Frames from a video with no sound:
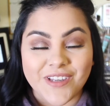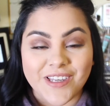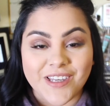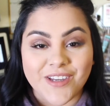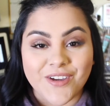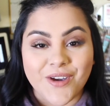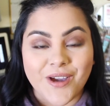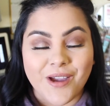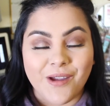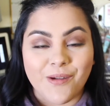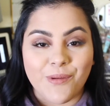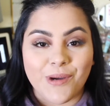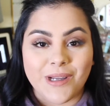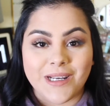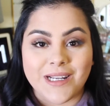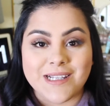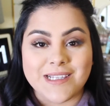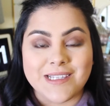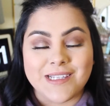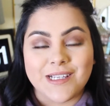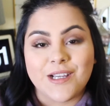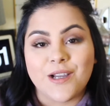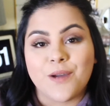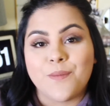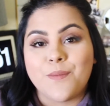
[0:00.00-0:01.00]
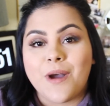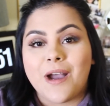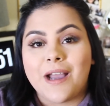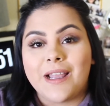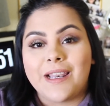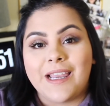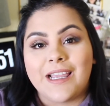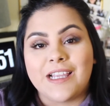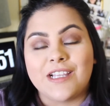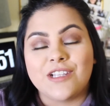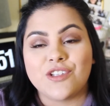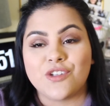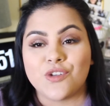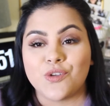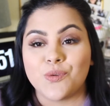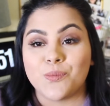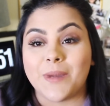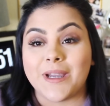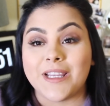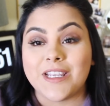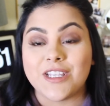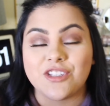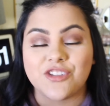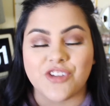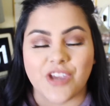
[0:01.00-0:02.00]
video, I wanted to come on and do
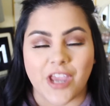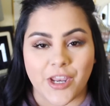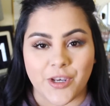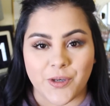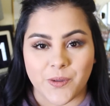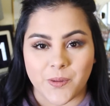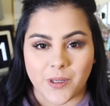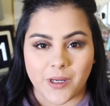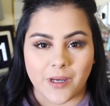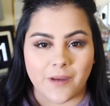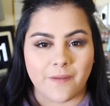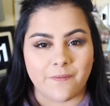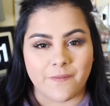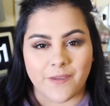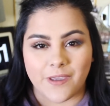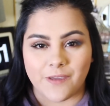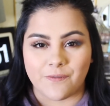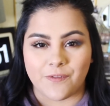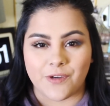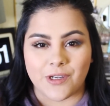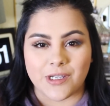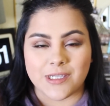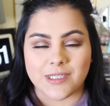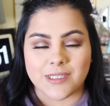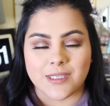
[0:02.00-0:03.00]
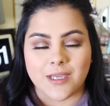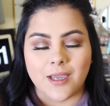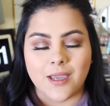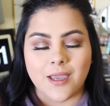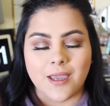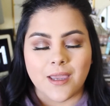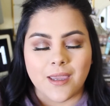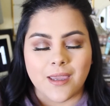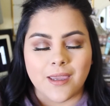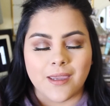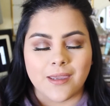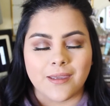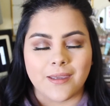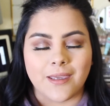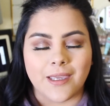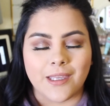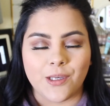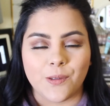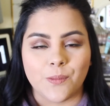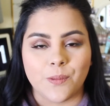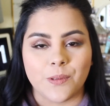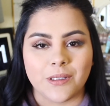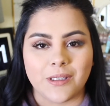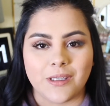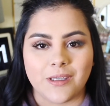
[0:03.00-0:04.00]
my January favorites. Can
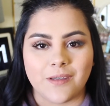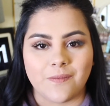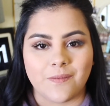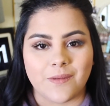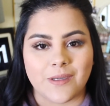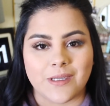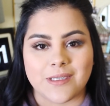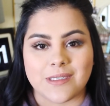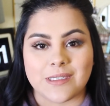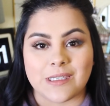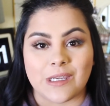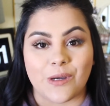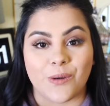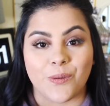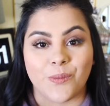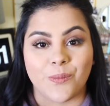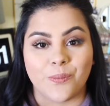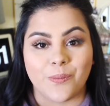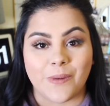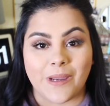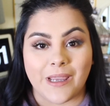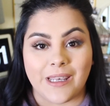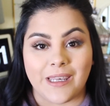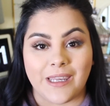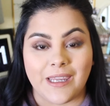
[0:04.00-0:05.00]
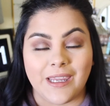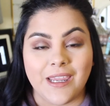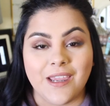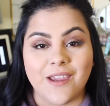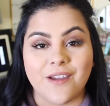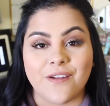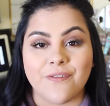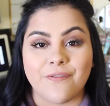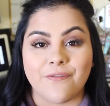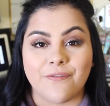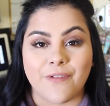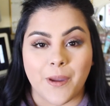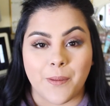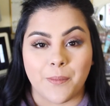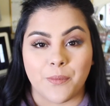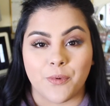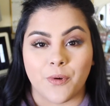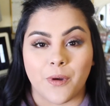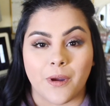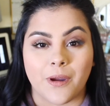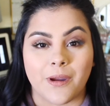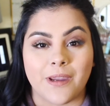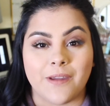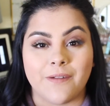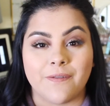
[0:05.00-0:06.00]
you believe it's already
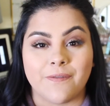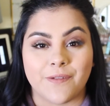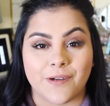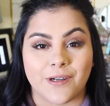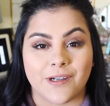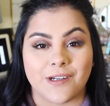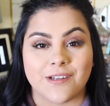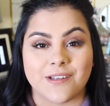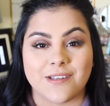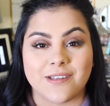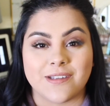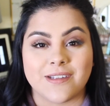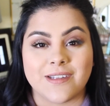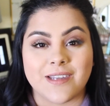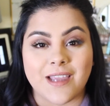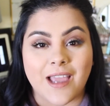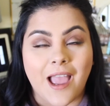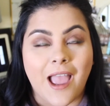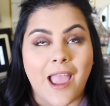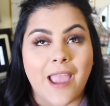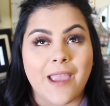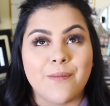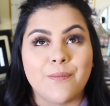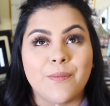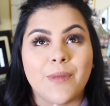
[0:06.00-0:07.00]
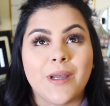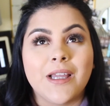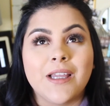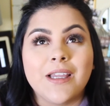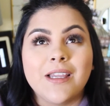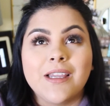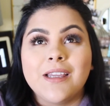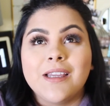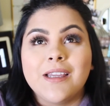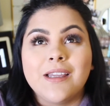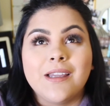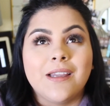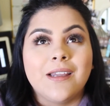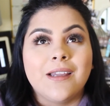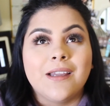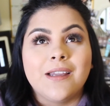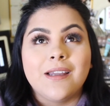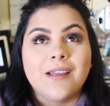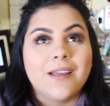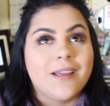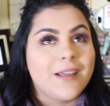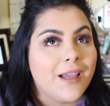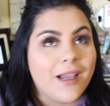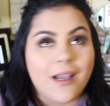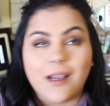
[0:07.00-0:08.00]
February 1st?
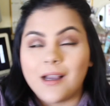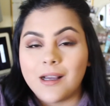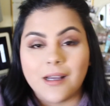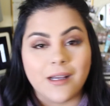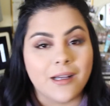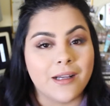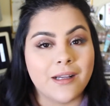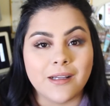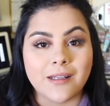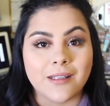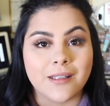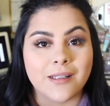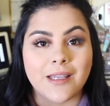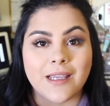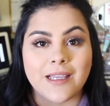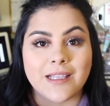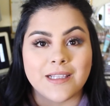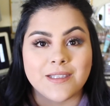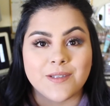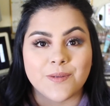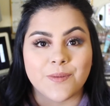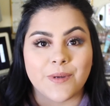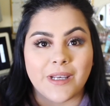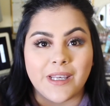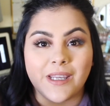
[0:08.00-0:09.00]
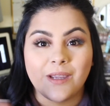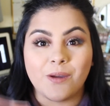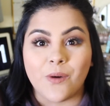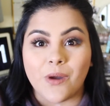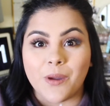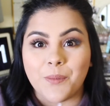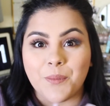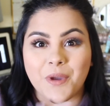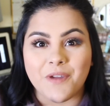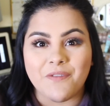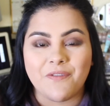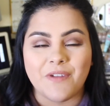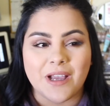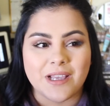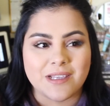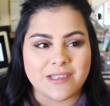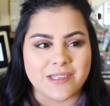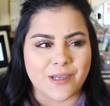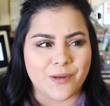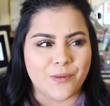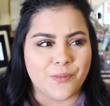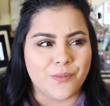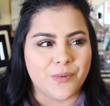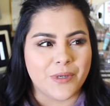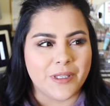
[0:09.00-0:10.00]
It's already going by fast.
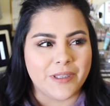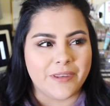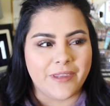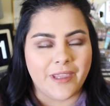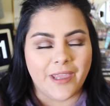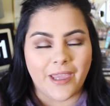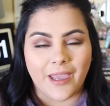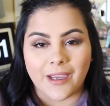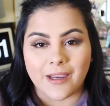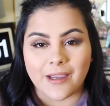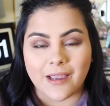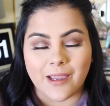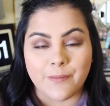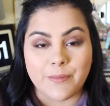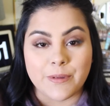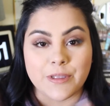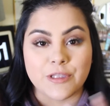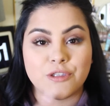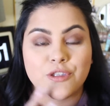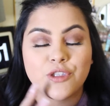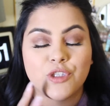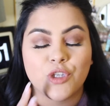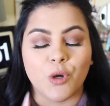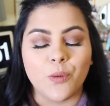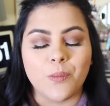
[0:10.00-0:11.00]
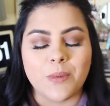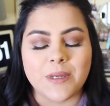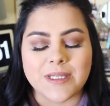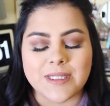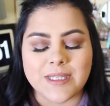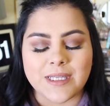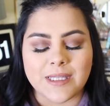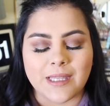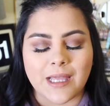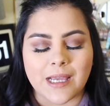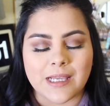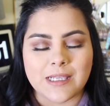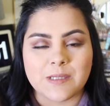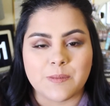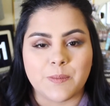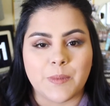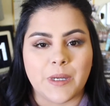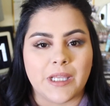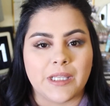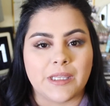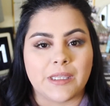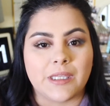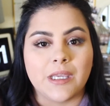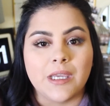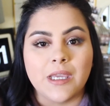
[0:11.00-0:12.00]
Like, what the heck? I've been so busy last
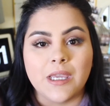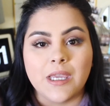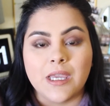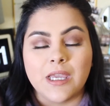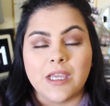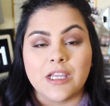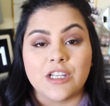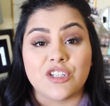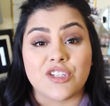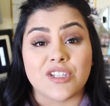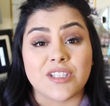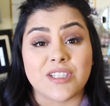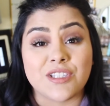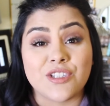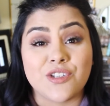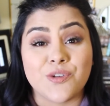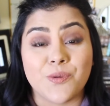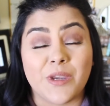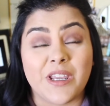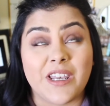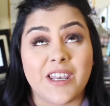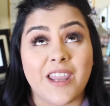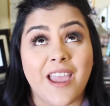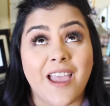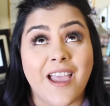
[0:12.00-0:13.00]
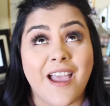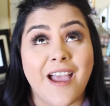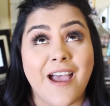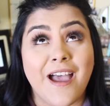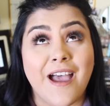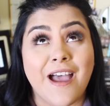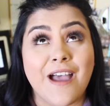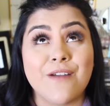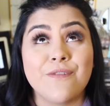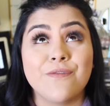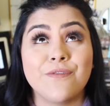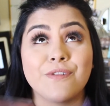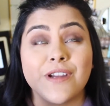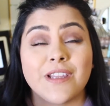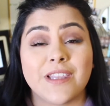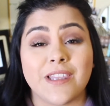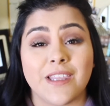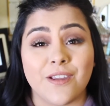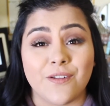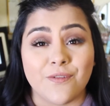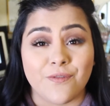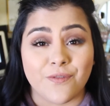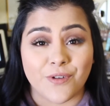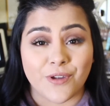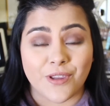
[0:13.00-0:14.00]
month just doing
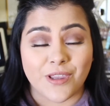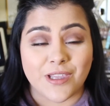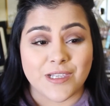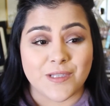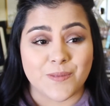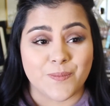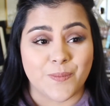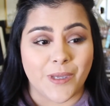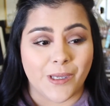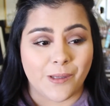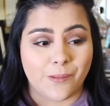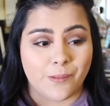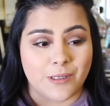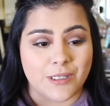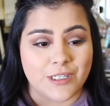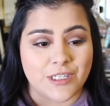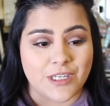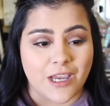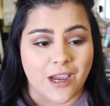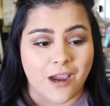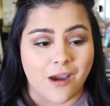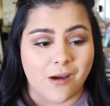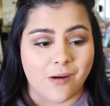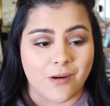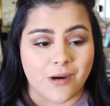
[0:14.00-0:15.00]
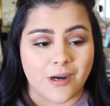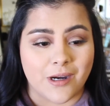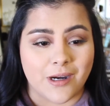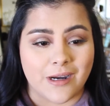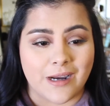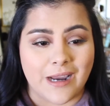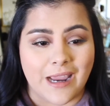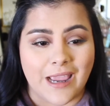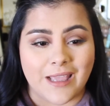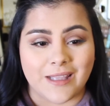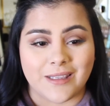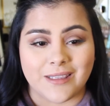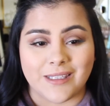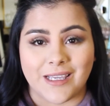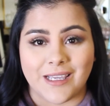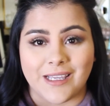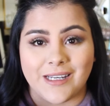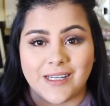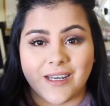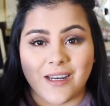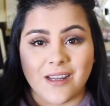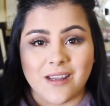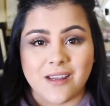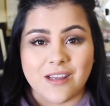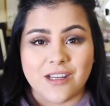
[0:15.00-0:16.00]
everything for this baby shower and
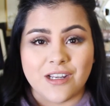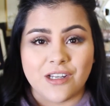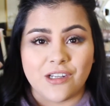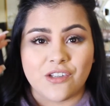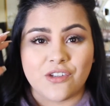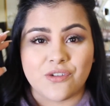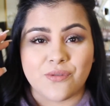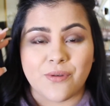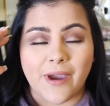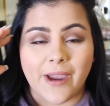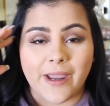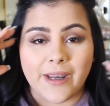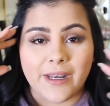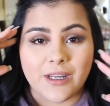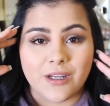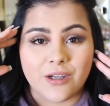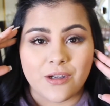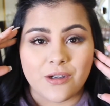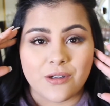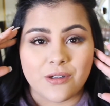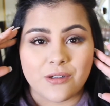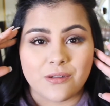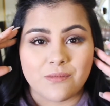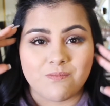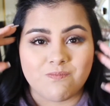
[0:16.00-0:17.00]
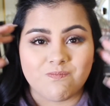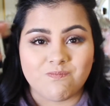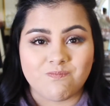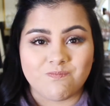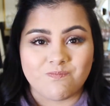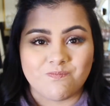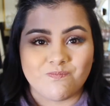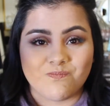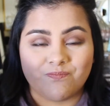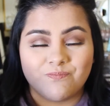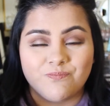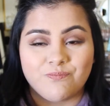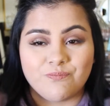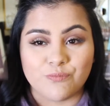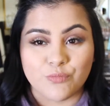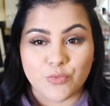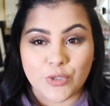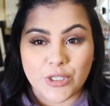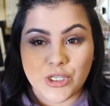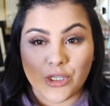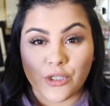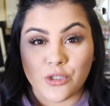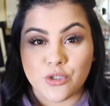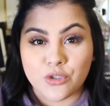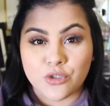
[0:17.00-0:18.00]
then trying to
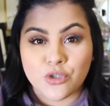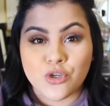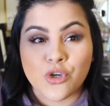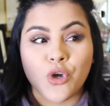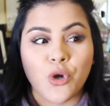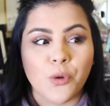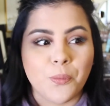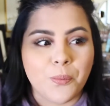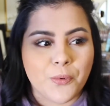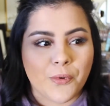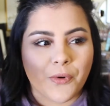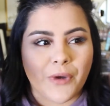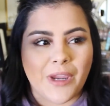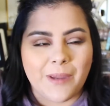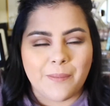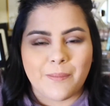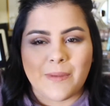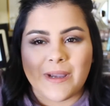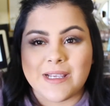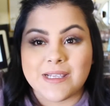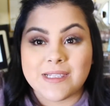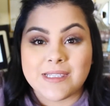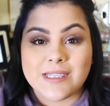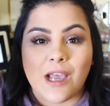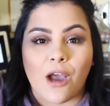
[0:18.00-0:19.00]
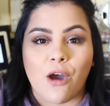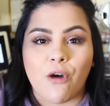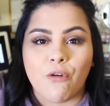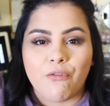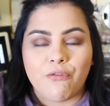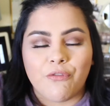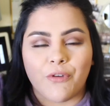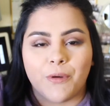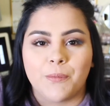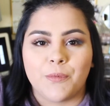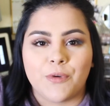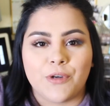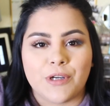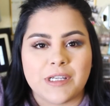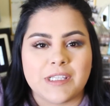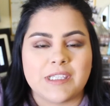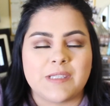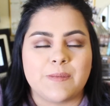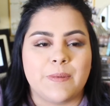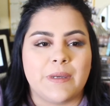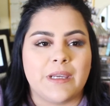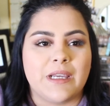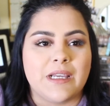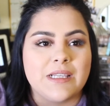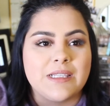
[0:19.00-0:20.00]
recuperate myself from
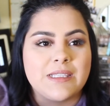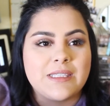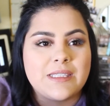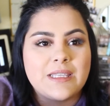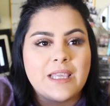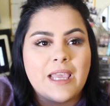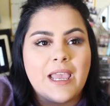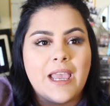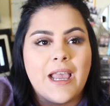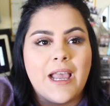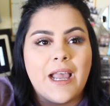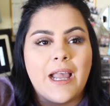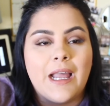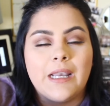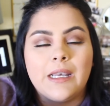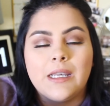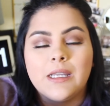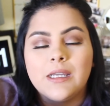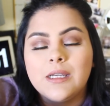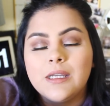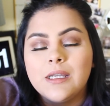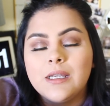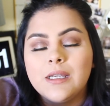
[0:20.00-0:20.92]
Christmas. And